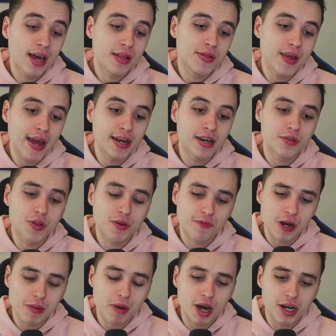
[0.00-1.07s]
Then the
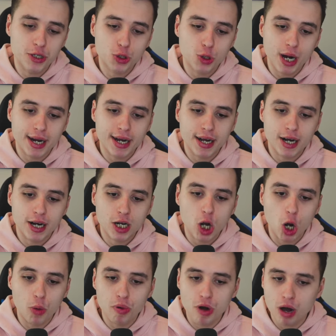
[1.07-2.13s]
three behind a striker,
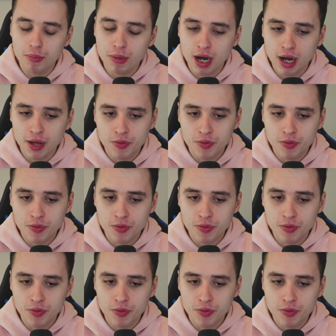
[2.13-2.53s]
Cole Palmer,